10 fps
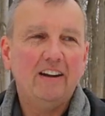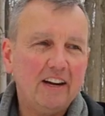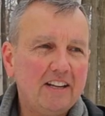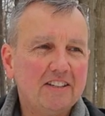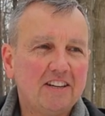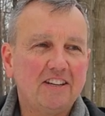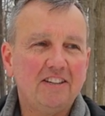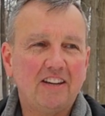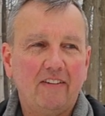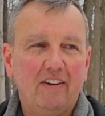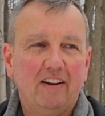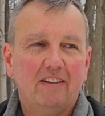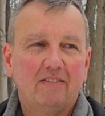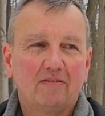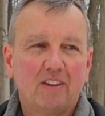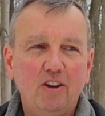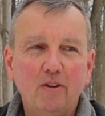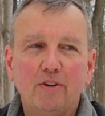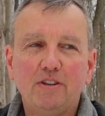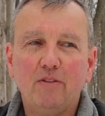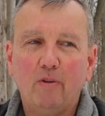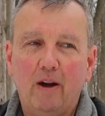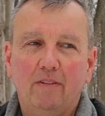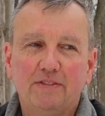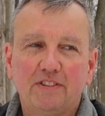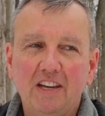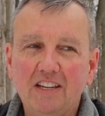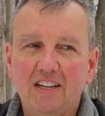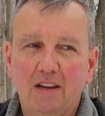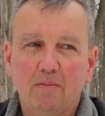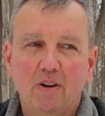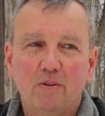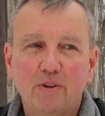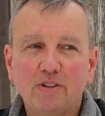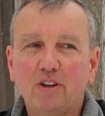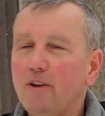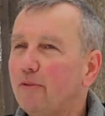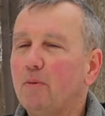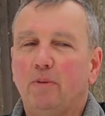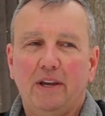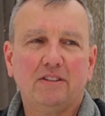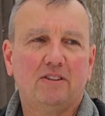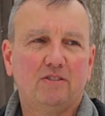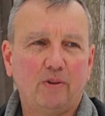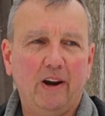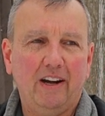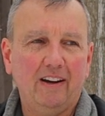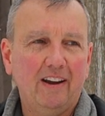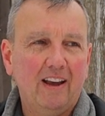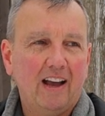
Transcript: In nineteen sixty-seven, the University of Guelph ski team was looking for a place to train